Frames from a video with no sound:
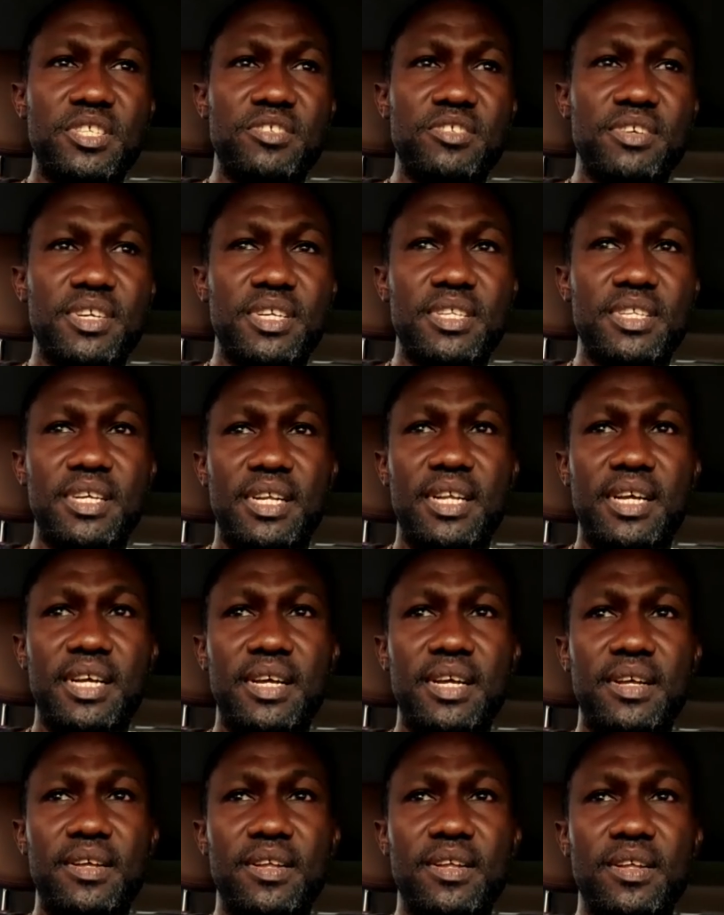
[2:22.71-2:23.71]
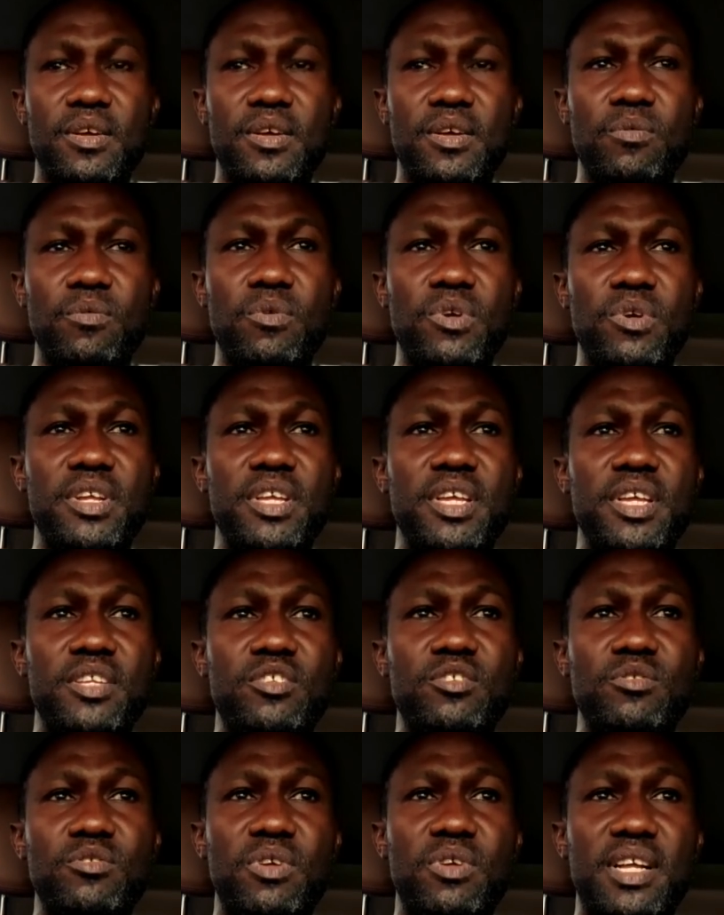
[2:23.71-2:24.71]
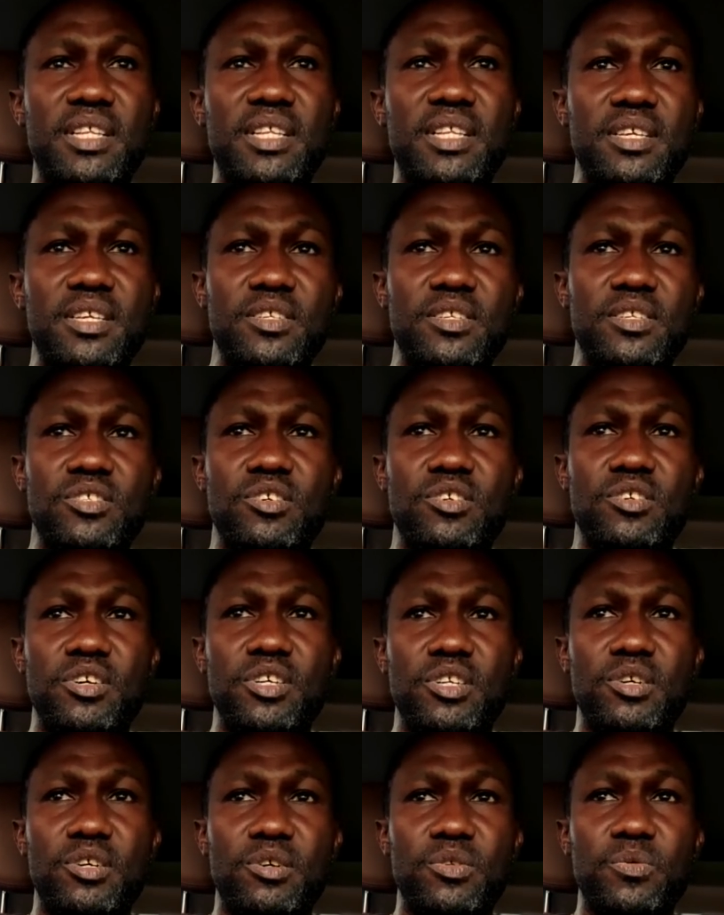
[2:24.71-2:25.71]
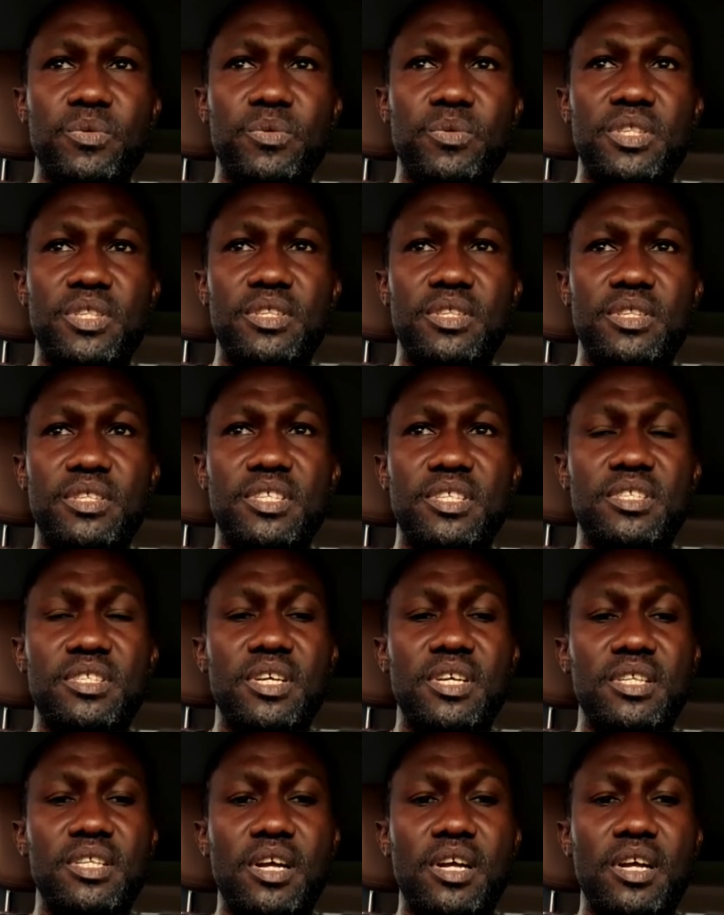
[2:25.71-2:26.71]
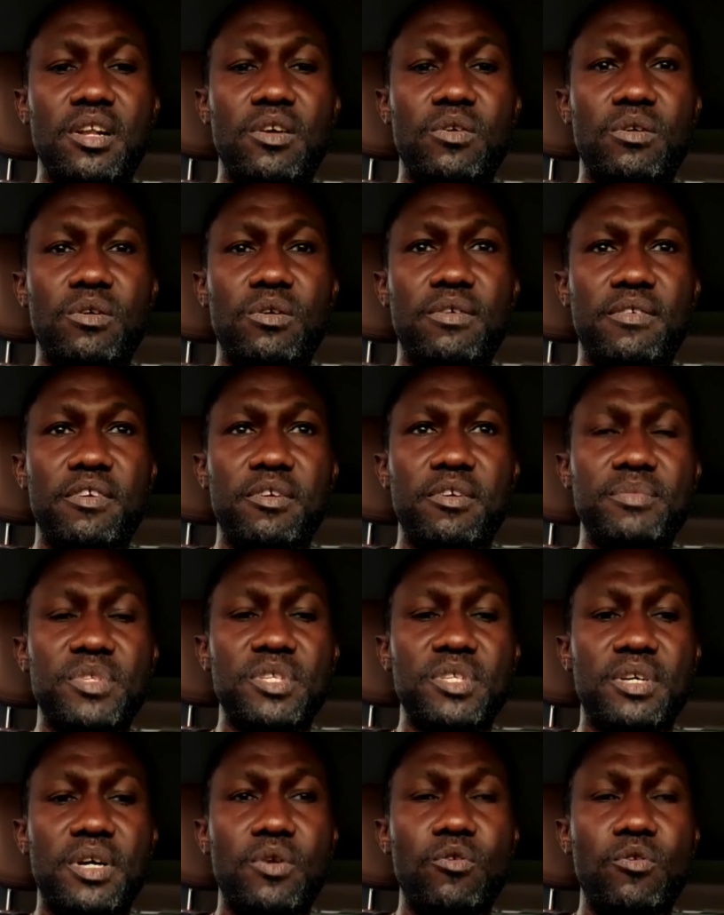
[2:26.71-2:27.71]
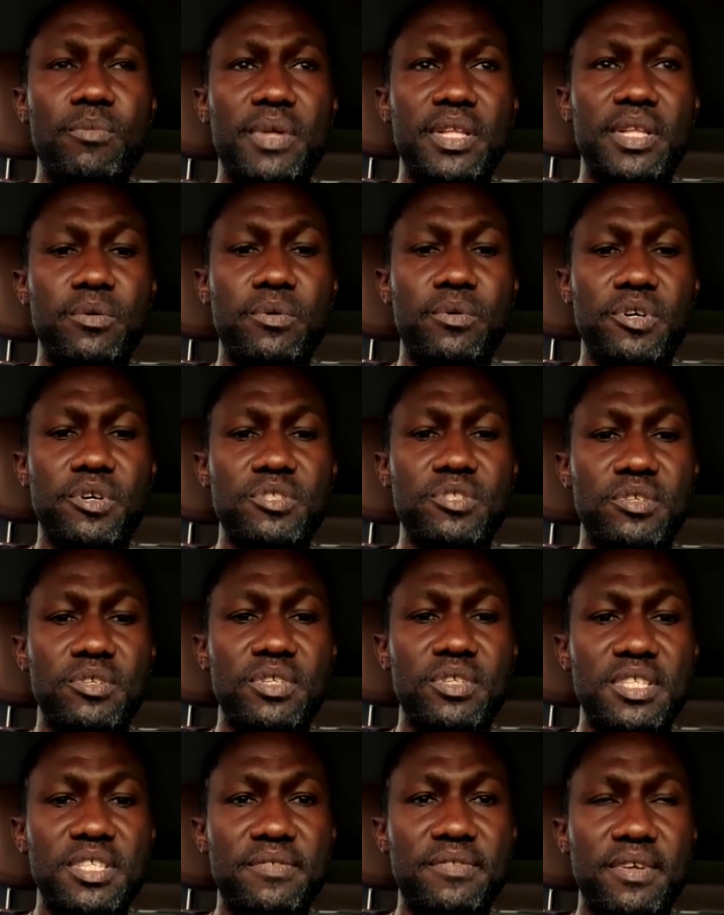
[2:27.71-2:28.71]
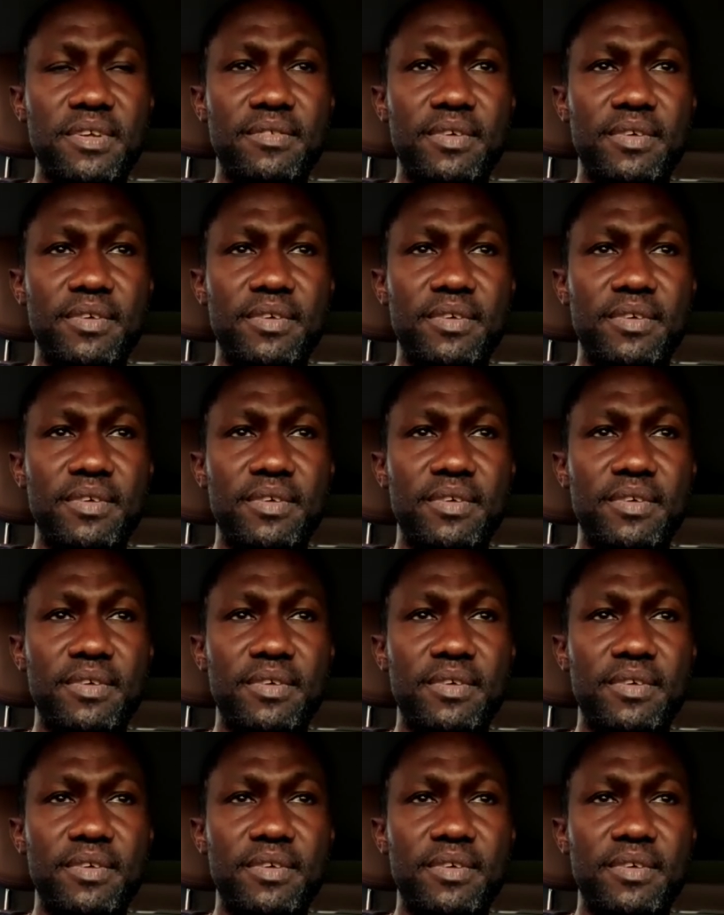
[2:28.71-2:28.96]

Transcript: and I would hate to know that he's going out with this other cloud over him. So I hope that it works out in his favor.